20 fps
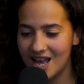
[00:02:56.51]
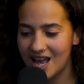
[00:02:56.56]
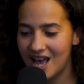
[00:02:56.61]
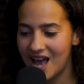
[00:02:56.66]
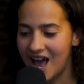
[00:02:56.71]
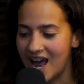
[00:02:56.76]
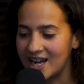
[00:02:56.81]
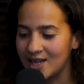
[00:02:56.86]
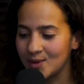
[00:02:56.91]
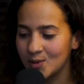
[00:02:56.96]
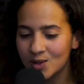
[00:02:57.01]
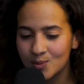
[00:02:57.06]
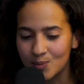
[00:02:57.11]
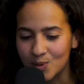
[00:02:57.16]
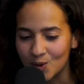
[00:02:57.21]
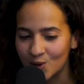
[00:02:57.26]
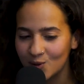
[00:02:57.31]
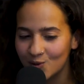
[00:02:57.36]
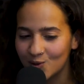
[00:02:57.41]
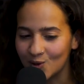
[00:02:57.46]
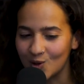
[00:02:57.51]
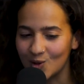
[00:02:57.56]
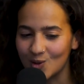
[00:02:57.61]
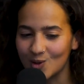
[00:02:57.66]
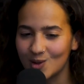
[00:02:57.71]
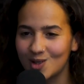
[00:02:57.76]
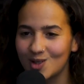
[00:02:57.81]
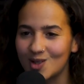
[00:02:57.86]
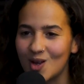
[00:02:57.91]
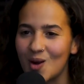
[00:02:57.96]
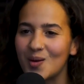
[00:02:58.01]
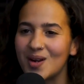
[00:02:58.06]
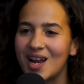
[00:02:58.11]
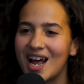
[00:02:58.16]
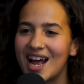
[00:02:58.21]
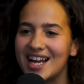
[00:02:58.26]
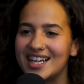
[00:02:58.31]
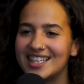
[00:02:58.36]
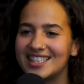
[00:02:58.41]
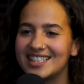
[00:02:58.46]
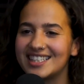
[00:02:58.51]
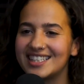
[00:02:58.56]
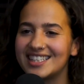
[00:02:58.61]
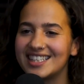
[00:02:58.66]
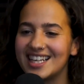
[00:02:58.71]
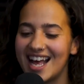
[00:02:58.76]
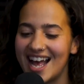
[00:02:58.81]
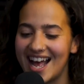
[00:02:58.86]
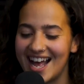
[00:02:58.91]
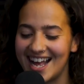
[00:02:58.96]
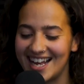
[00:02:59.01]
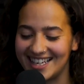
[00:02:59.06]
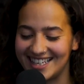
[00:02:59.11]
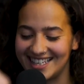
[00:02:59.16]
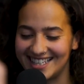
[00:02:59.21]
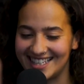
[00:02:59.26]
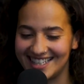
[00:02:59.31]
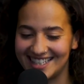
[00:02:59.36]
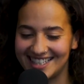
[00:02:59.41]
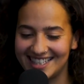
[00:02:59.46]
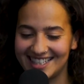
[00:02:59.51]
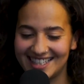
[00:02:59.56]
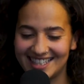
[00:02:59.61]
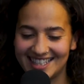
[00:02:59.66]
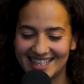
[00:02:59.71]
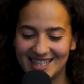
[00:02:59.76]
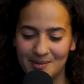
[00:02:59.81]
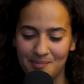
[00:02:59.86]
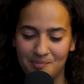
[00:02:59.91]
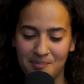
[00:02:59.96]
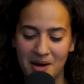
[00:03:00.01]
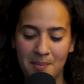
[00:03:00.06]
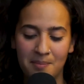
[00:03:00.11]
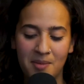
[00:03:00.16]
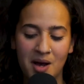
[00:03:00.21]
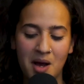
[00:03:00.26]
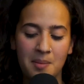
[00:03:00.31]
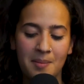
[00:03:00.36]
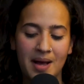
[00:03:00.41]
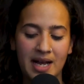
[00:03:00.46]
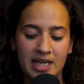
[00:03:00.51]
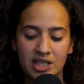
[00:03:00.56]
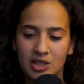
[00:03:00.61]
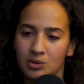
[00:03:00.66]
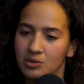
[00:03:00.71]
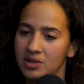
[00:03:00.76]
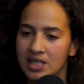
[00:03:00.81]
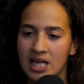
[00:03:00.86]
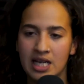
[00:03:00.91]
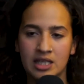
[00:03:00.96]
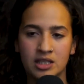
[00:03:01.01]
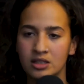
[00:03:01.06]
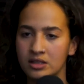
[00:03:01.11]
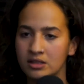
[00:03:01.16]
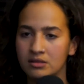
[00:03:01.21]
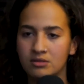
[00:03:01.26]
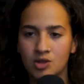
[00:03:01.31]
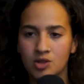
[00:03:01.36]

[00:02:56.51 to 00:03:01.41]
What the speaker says: And it was beautiful. It was so nice. And my mum actually was like, just do